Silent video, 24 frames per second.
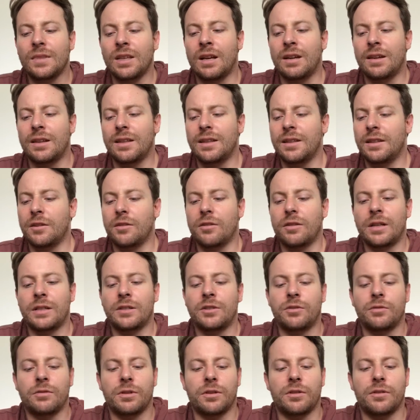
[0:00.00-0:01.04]
I think they're around
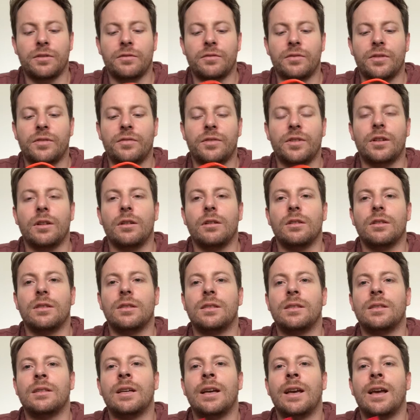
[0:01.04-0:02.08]

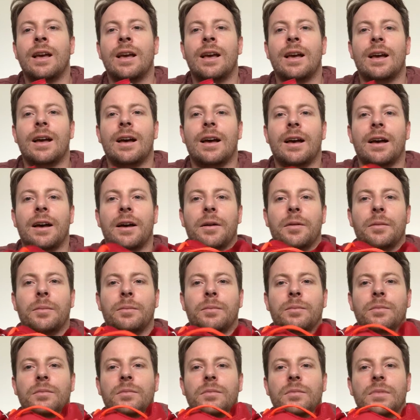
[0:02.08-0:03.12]
$250,
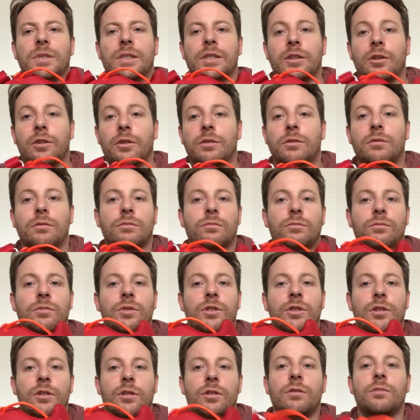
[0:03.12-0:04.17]
so
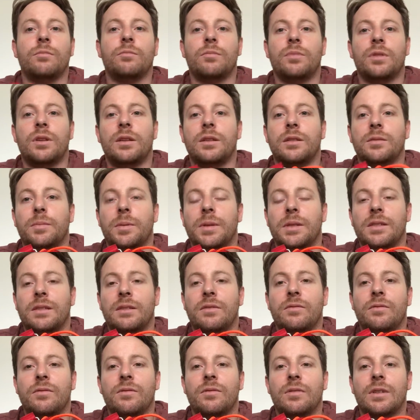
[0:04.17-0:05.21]
pretty
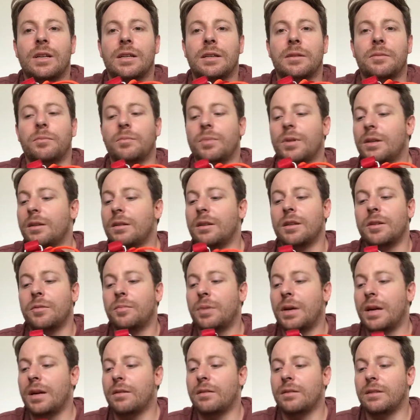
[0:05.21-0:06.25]
expensive, but
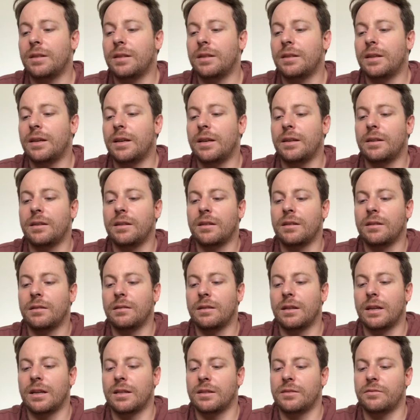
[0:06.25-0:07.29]
apparently they
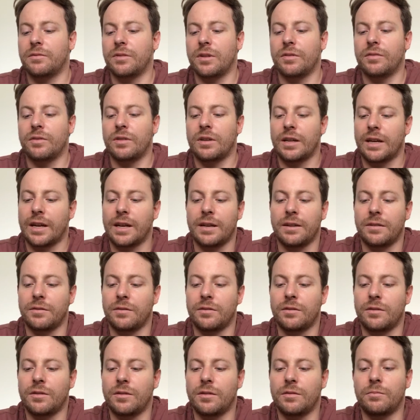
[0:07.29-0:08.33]
last forever, and
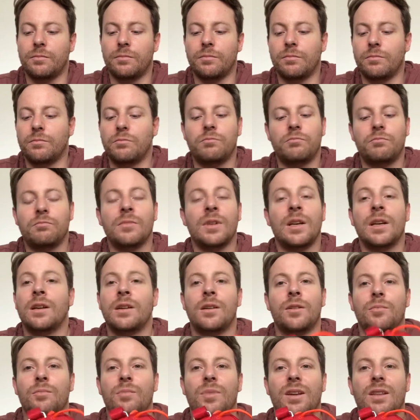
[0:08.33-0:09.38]

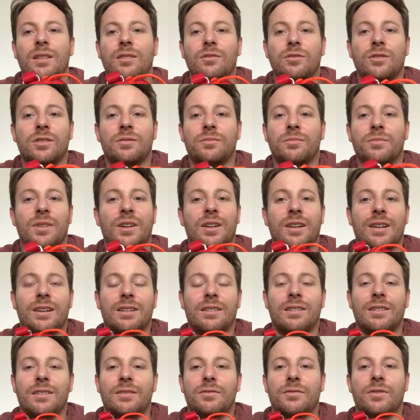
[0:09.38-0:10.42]
by the looks of them, I
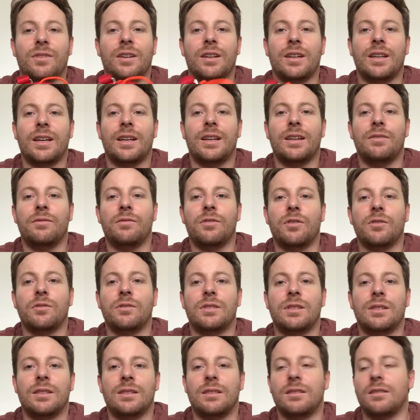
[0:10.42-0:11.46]
can't find any faults
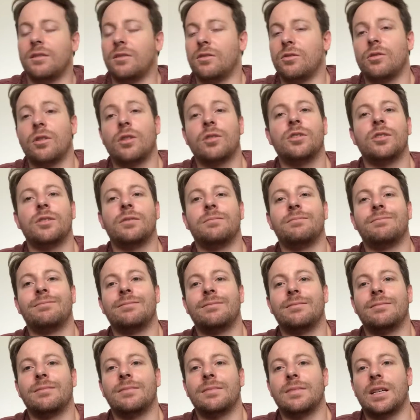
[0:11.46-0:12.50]
in this construction
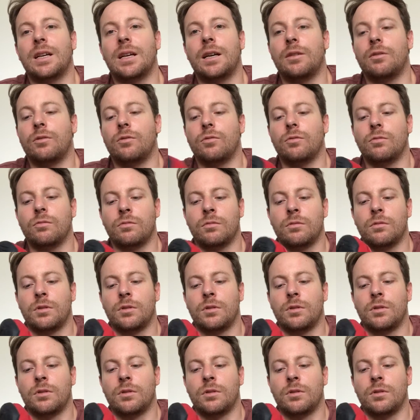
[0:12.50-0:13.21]
at all.